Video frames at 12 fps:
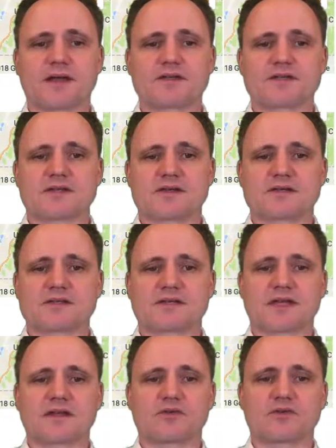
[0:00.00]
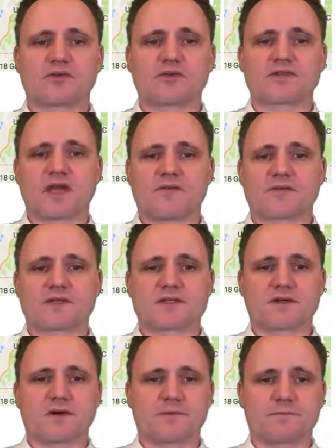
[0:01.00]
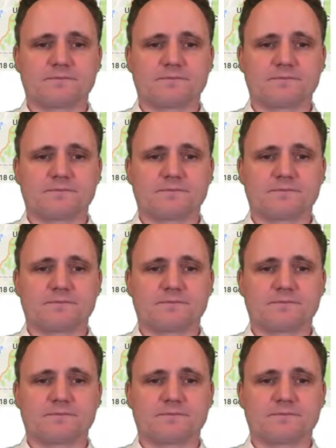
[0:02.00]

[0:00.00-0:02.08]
As it's getting to San Francisco.